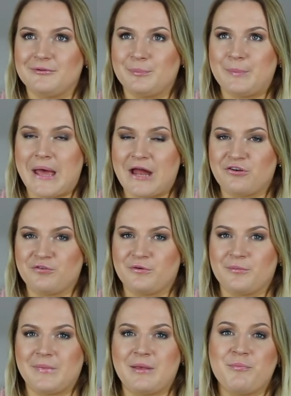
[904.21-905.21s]
badge
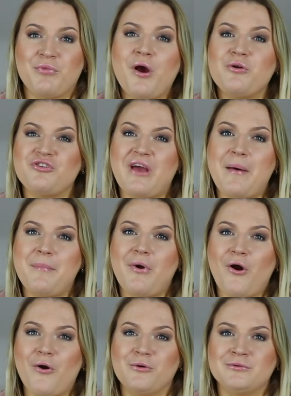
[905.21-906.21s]
for me. Pro
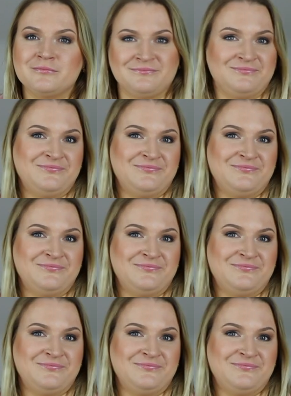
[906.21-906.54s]
jumbo!